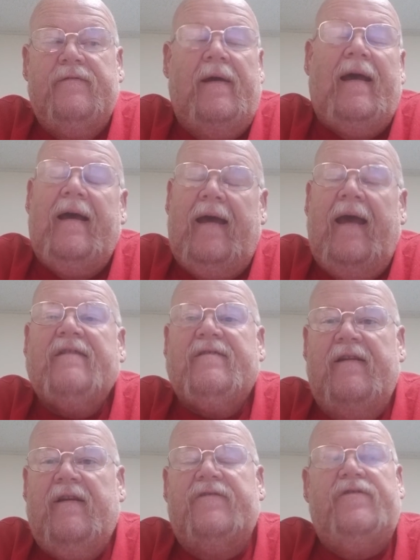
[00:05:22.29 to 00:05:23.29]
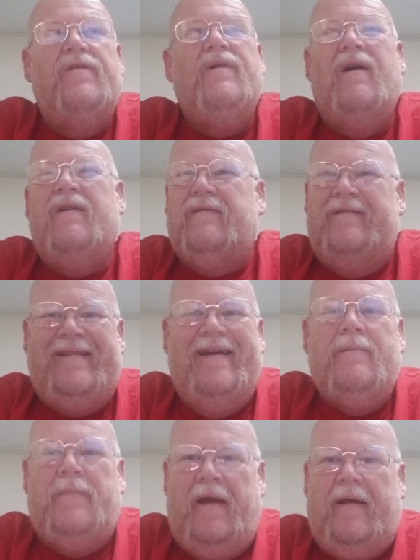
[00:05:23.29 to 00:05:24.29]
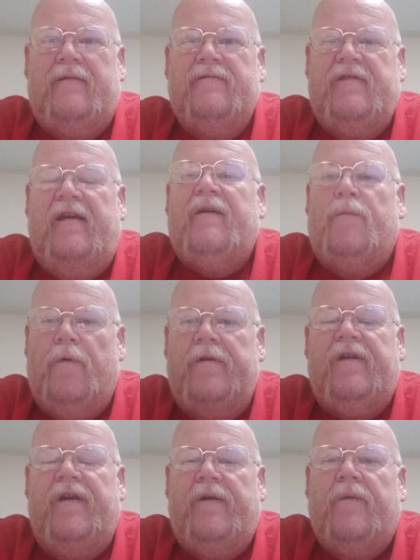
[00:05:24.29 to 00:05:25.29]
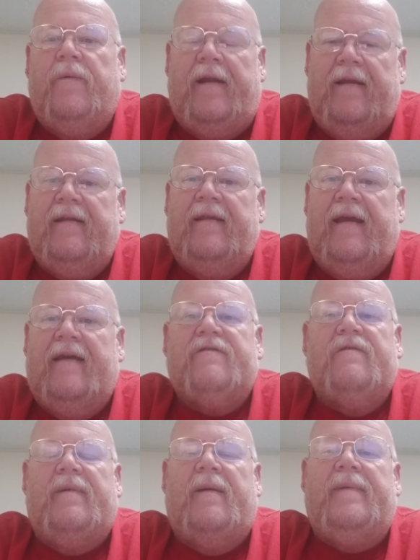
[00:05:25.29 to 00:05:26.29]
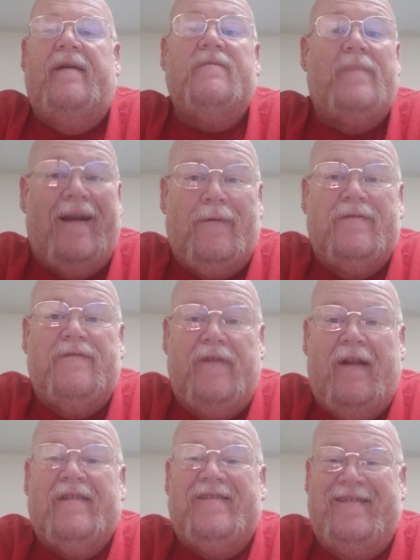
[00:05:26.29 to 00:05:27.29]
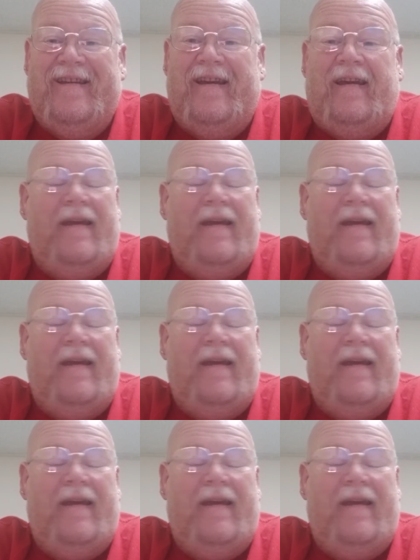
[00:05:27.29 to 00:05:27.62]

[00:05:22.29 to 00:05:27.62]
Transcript: Well, I actually lost 210 pounds in a 1 year when I did the gastric bypass, but I was very sick.